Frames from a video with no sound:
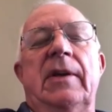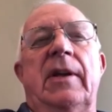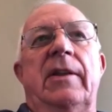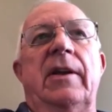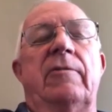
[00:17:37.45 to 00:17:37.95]

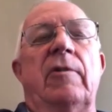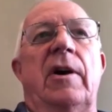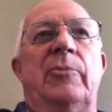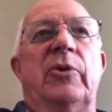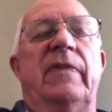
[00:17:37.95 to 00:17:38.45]
and I think
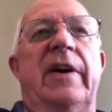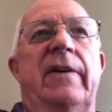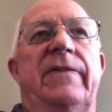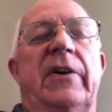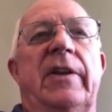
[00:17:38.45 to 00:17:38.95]
Rob would
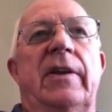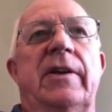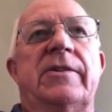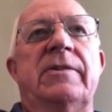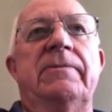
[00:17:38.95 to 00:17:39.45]
verify
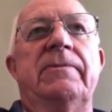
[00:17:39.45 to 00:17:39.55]
this,